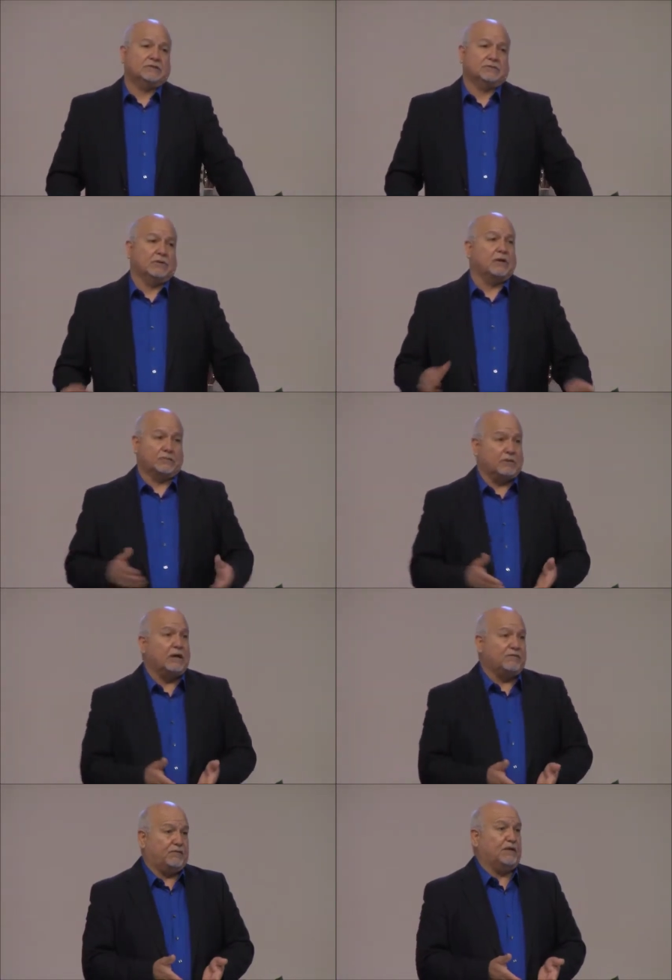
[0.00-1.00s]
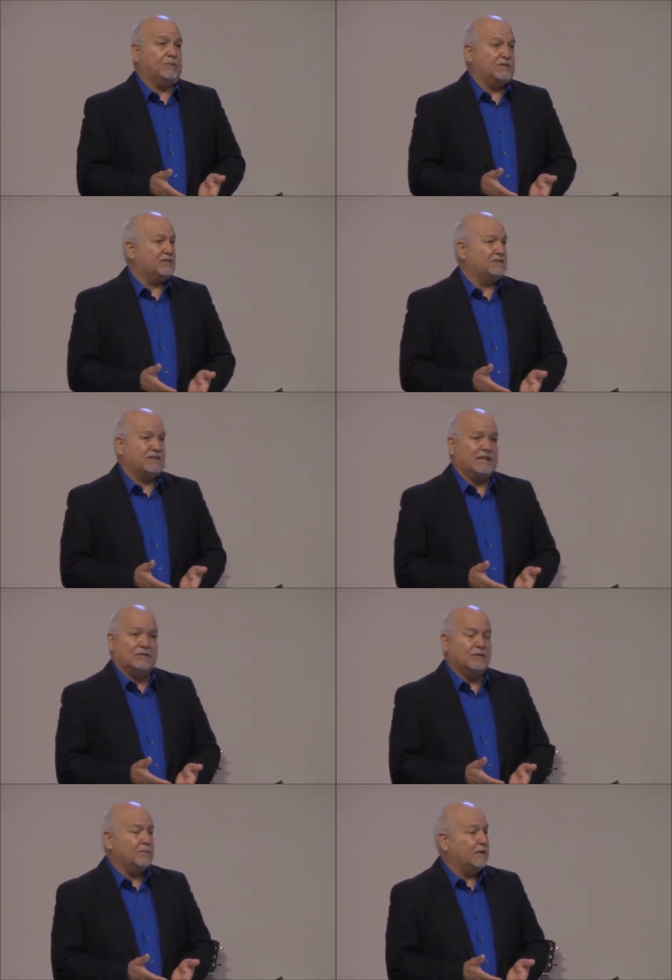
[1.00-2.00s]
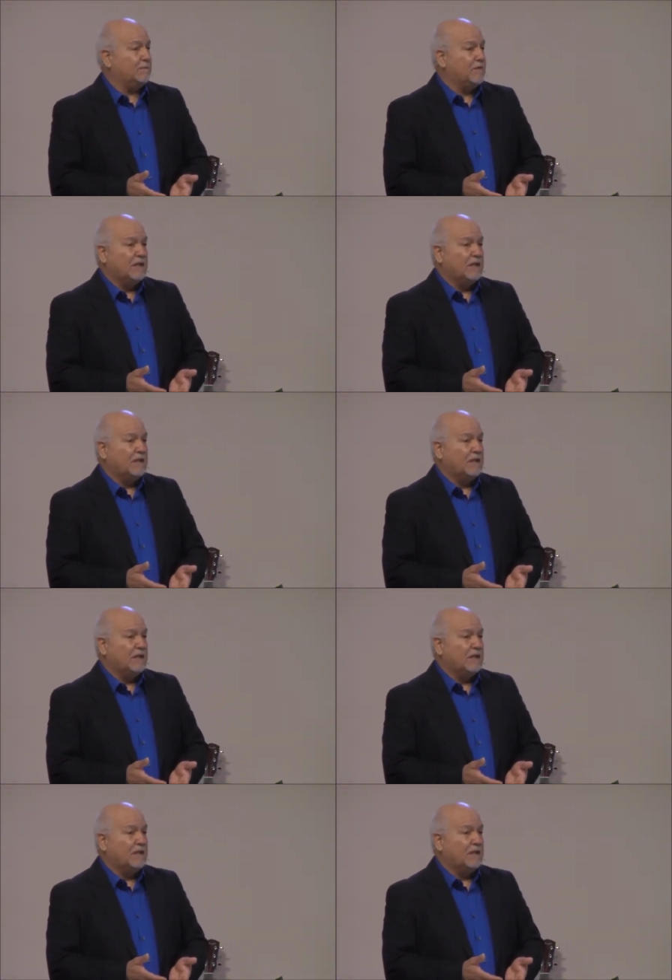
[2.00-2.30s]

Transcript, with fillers: throughout, throughout Philippians is like, look man,